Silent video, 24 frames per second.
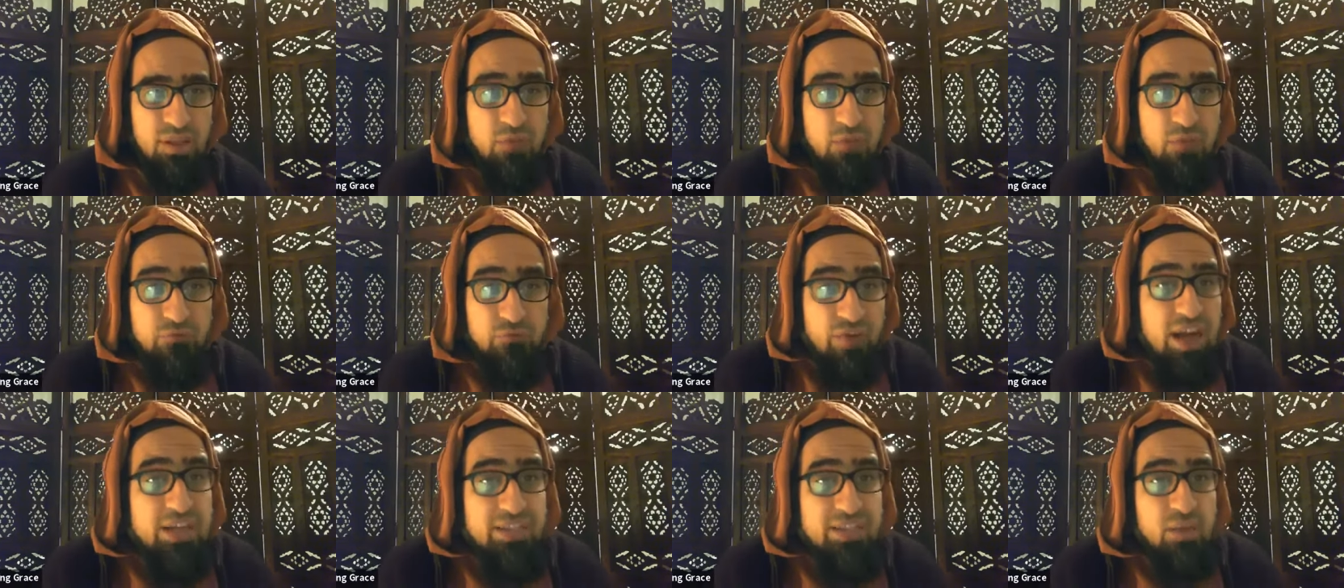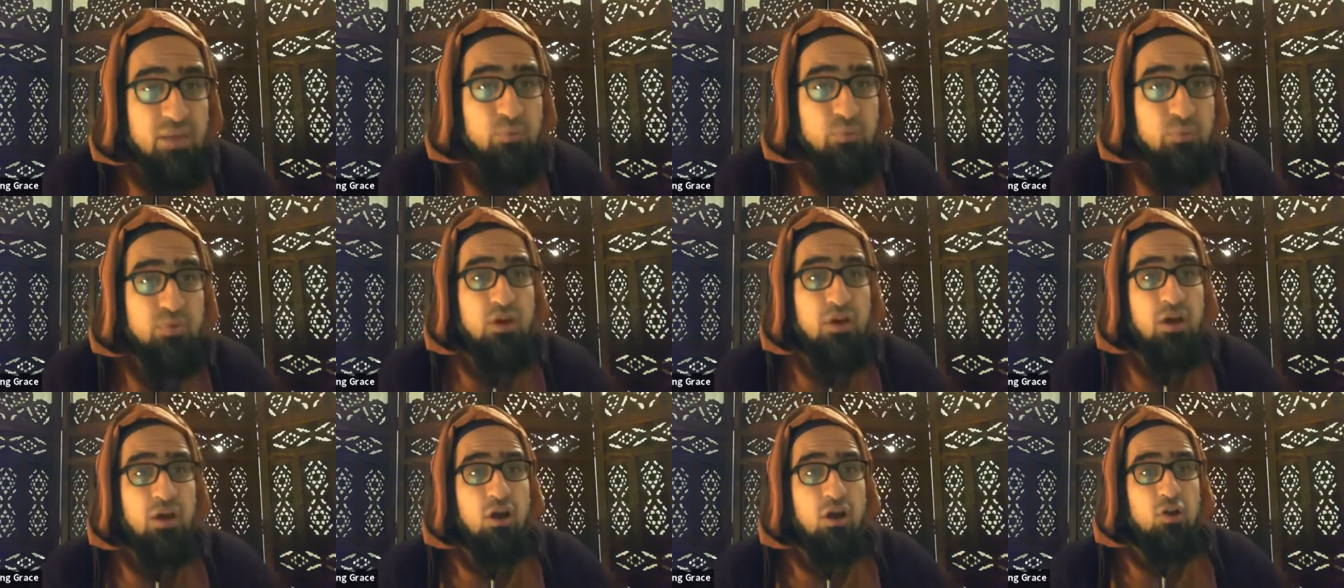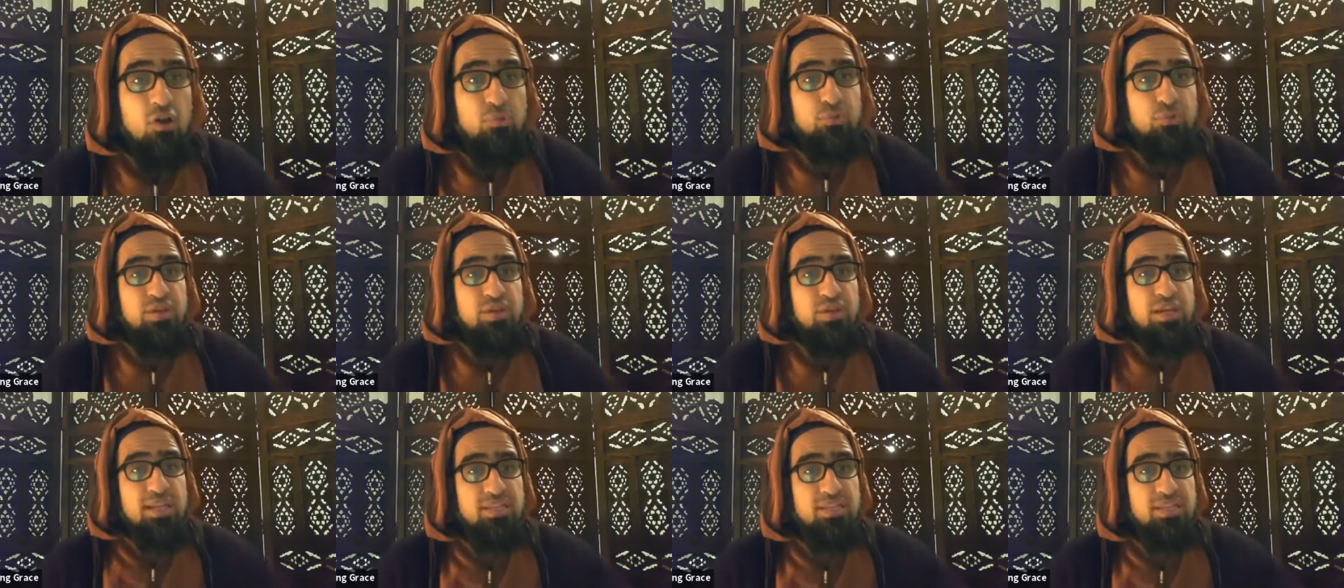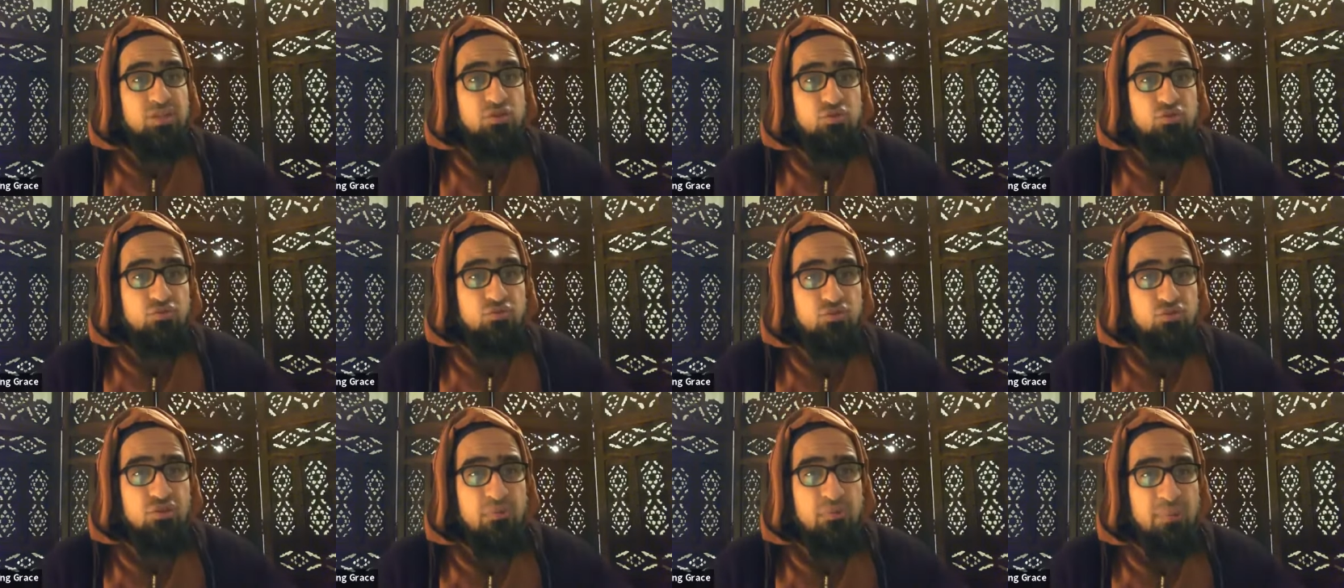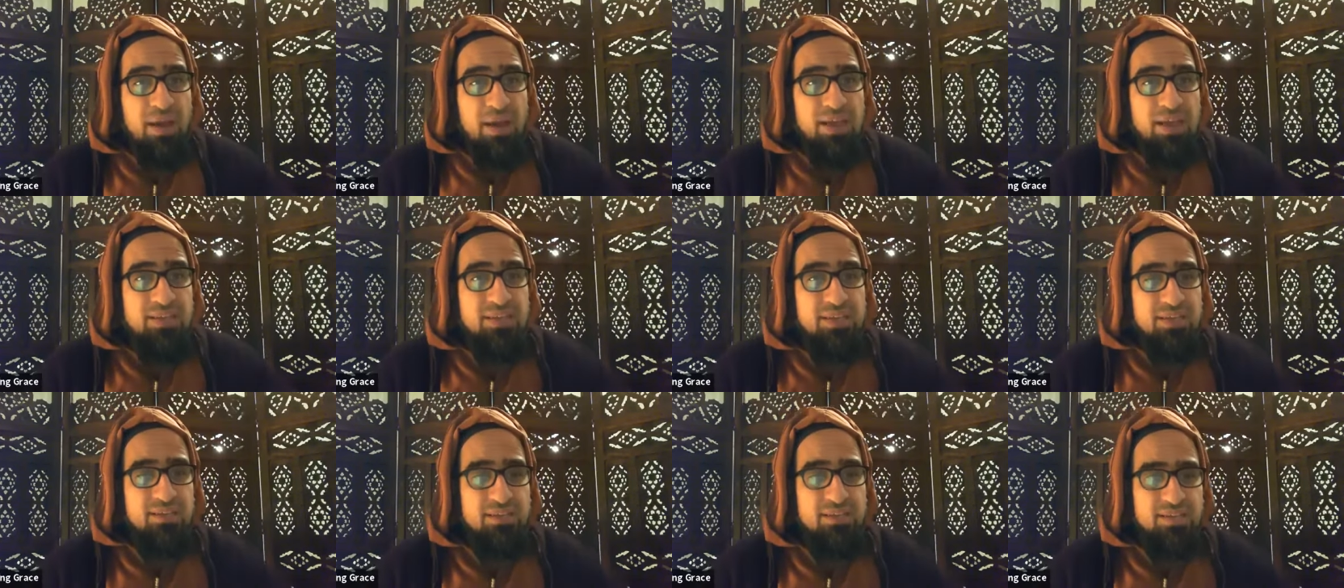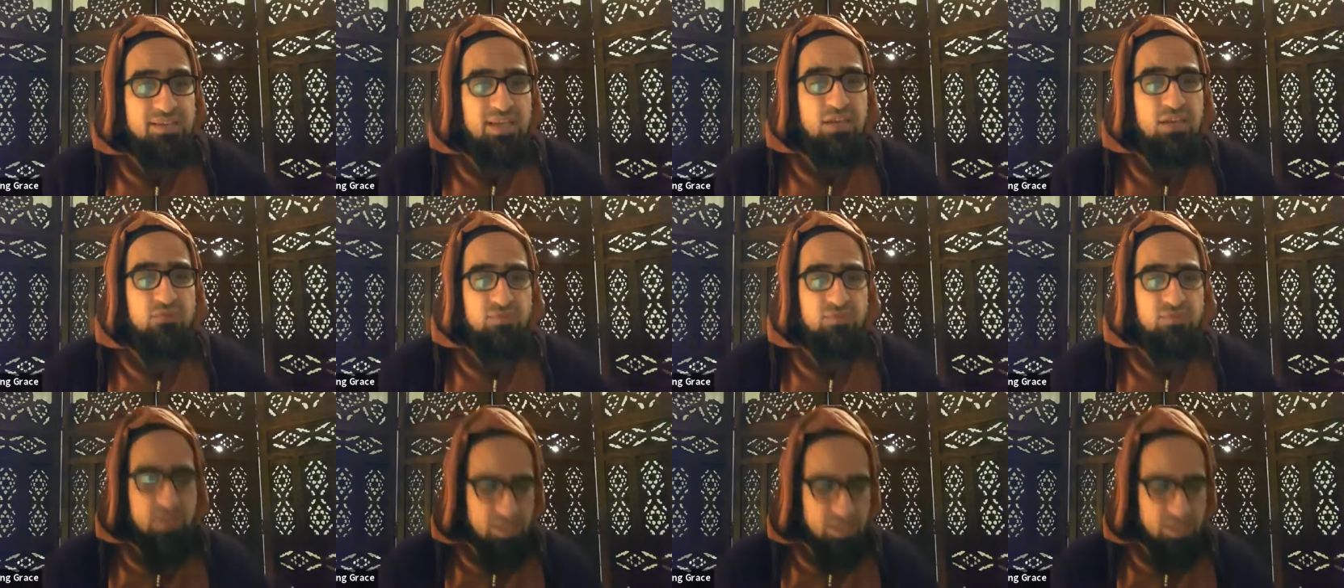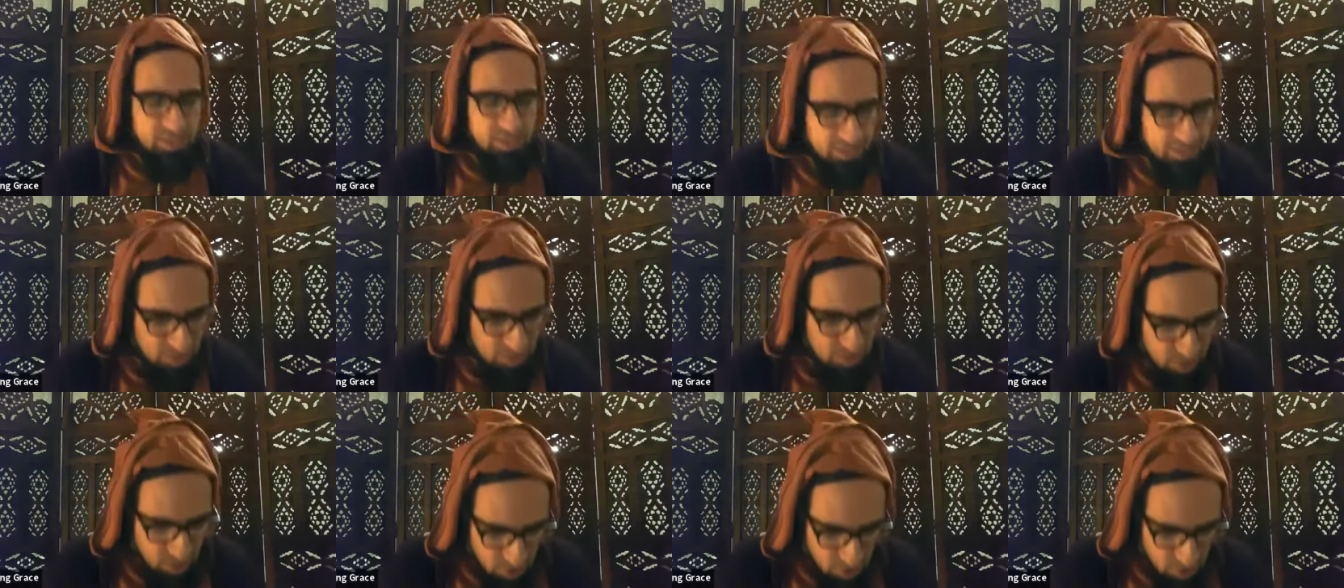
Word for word: The fact that we are able to listen to the reminder is a sign of success.